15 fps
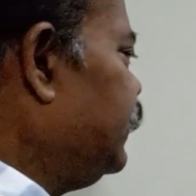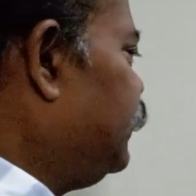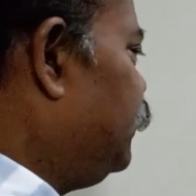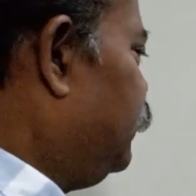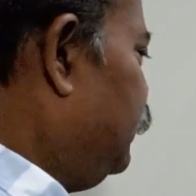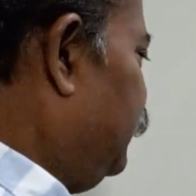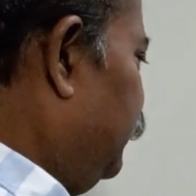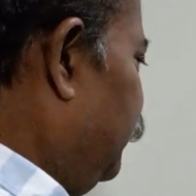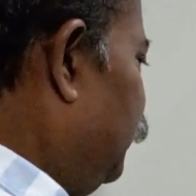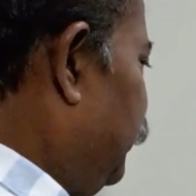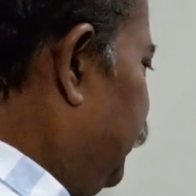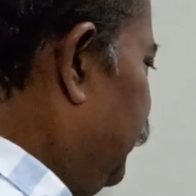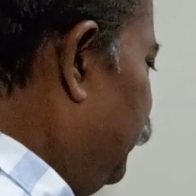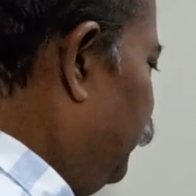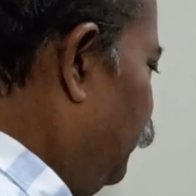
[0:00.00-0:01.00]
is
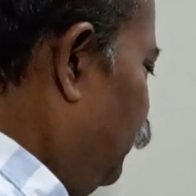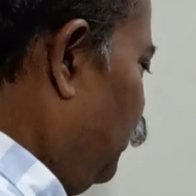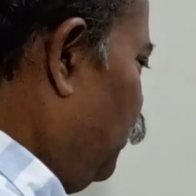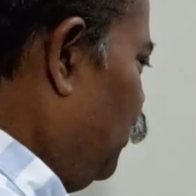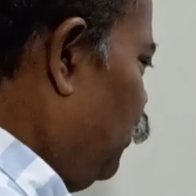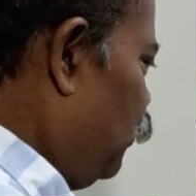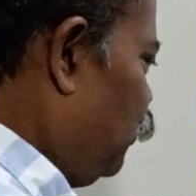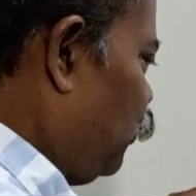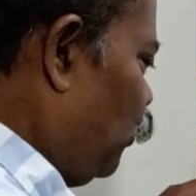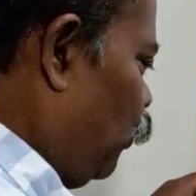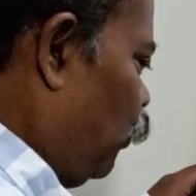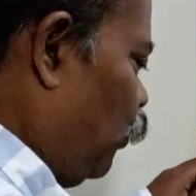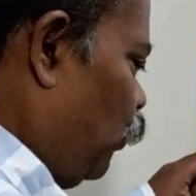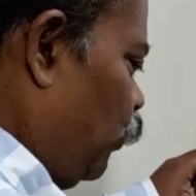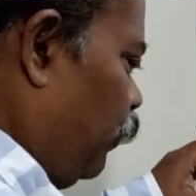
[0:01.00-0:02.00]
t.
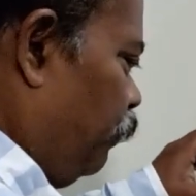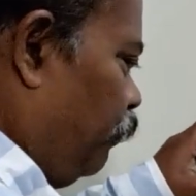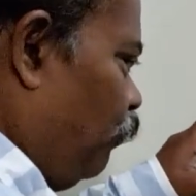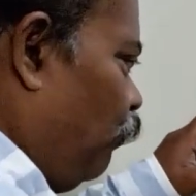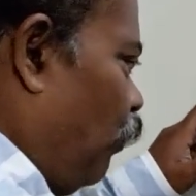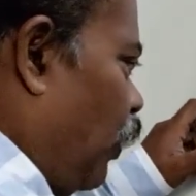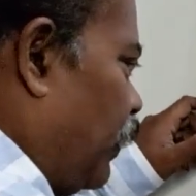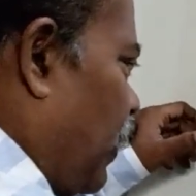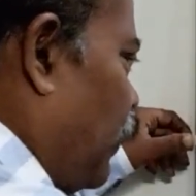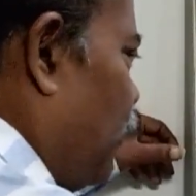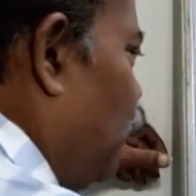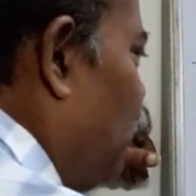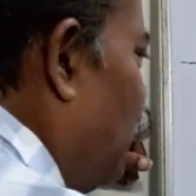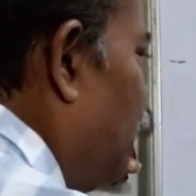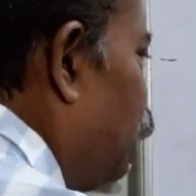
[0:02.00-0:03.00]
So what are
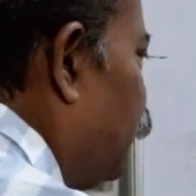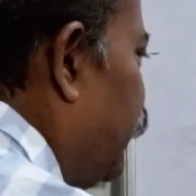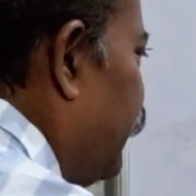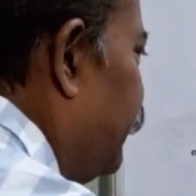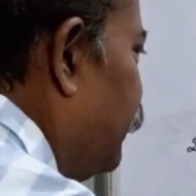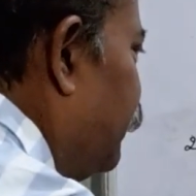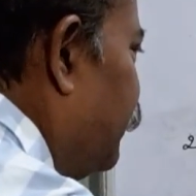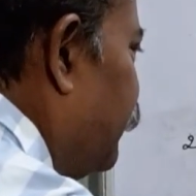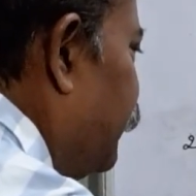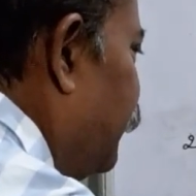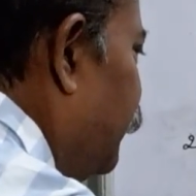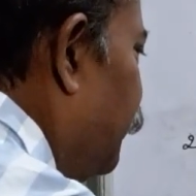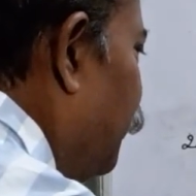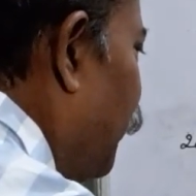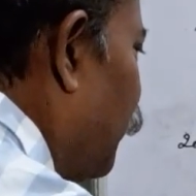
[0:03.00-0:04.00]
you going to get? See,
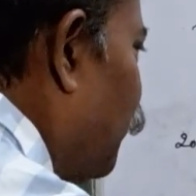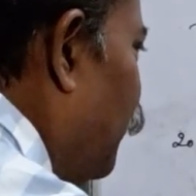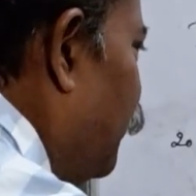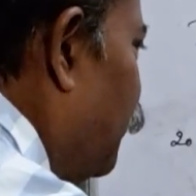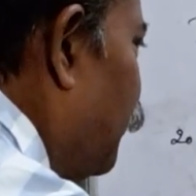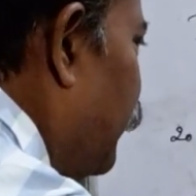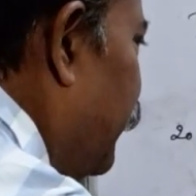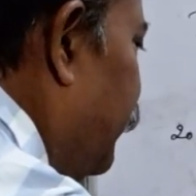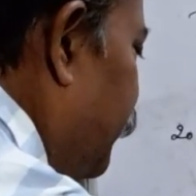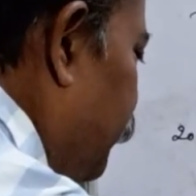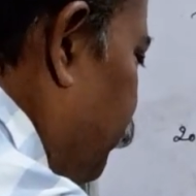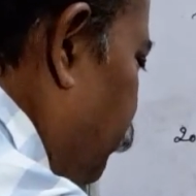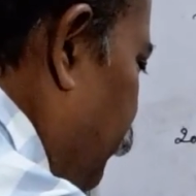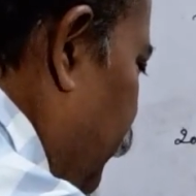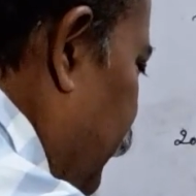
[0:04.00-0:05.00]
you are going to get
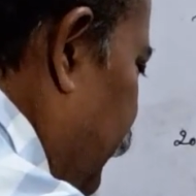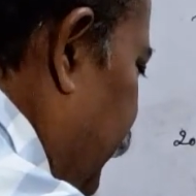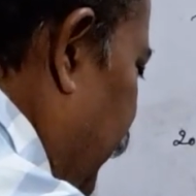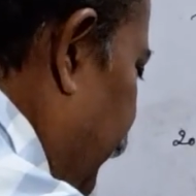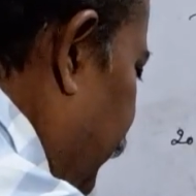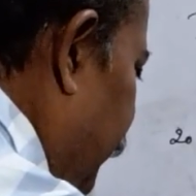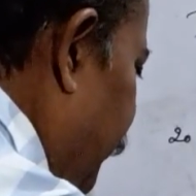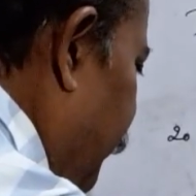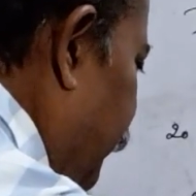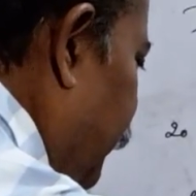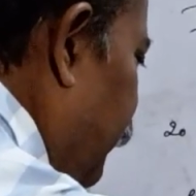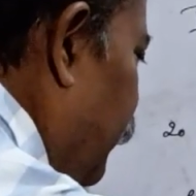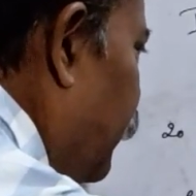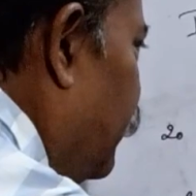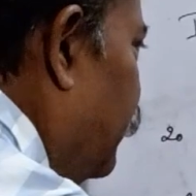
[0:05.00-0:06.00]
that is
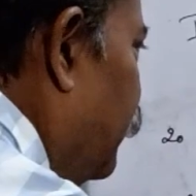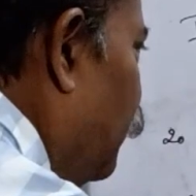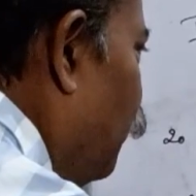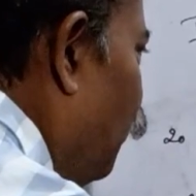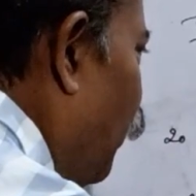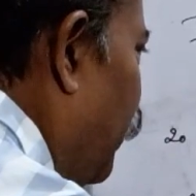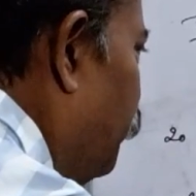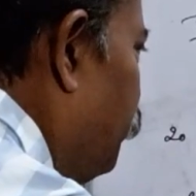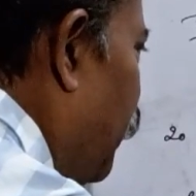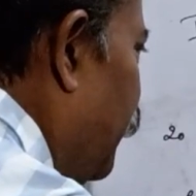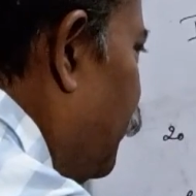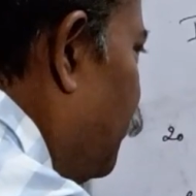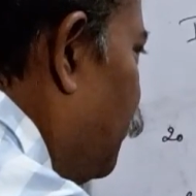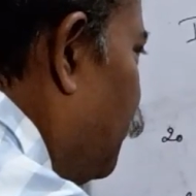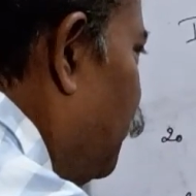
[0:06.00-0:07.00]
1
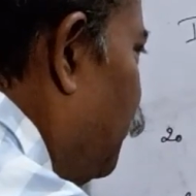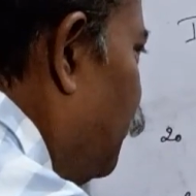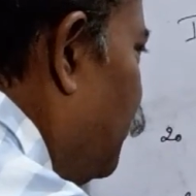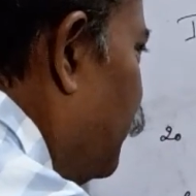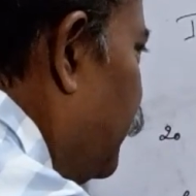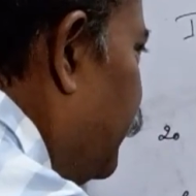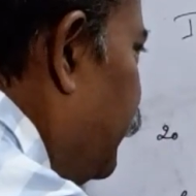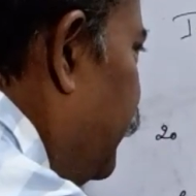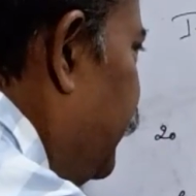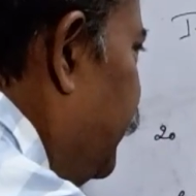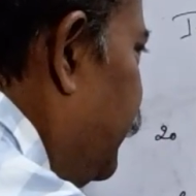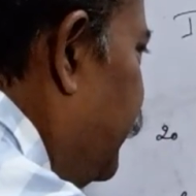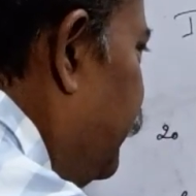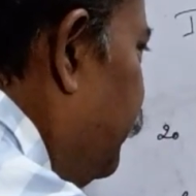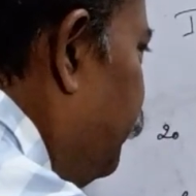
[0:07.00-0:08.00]
by 2
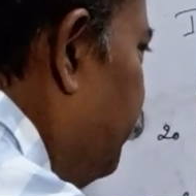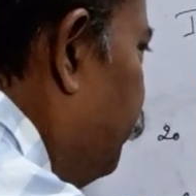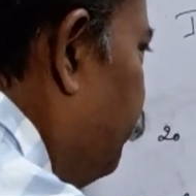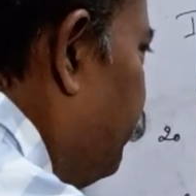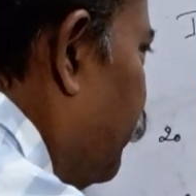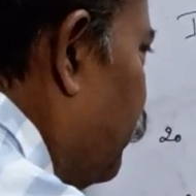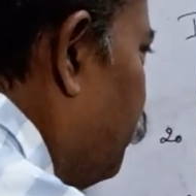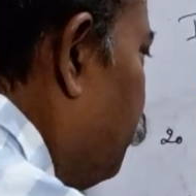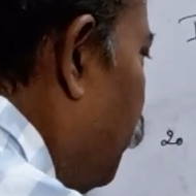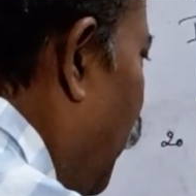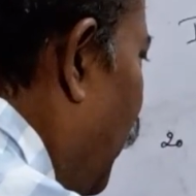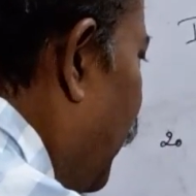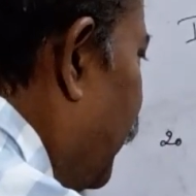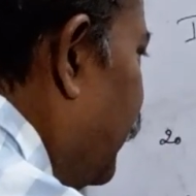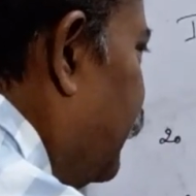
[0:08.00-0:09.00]
dt
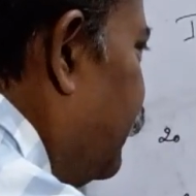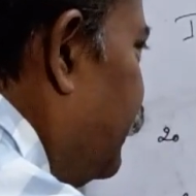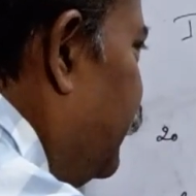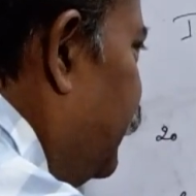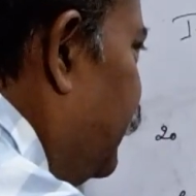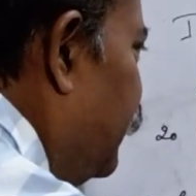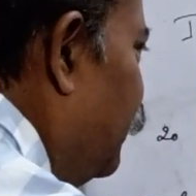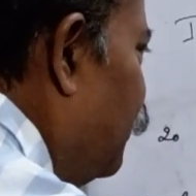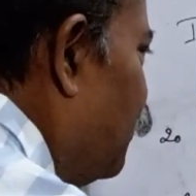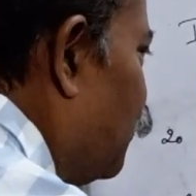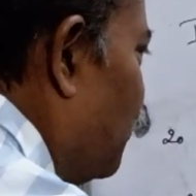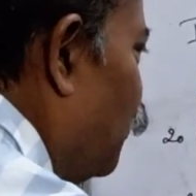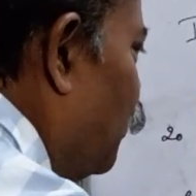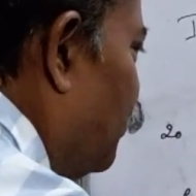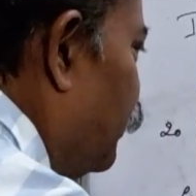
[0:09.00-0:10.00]
by t.
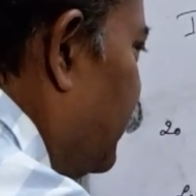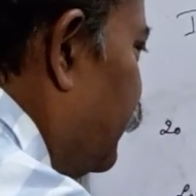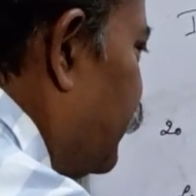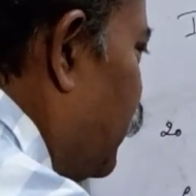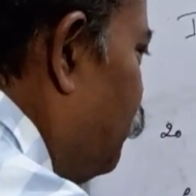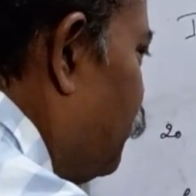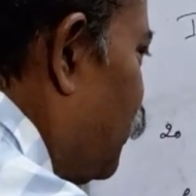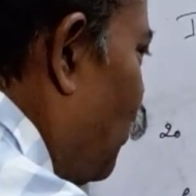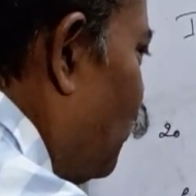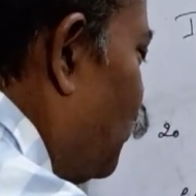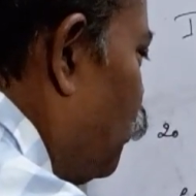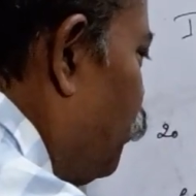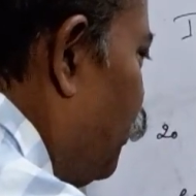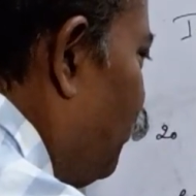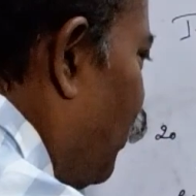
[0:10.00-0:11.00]
So this comes
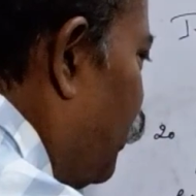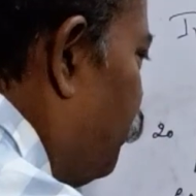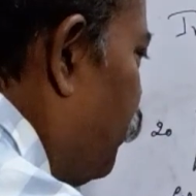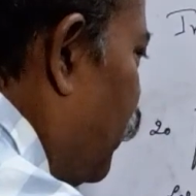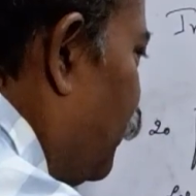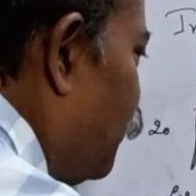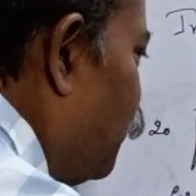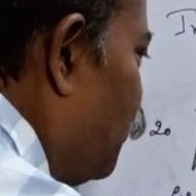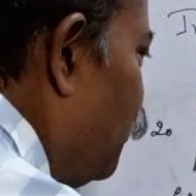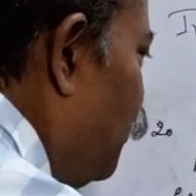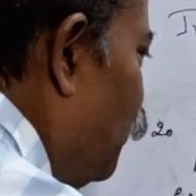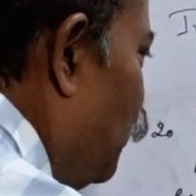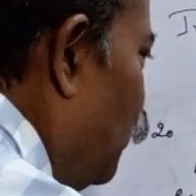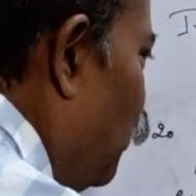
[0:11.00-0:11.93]
out to be 1 by 2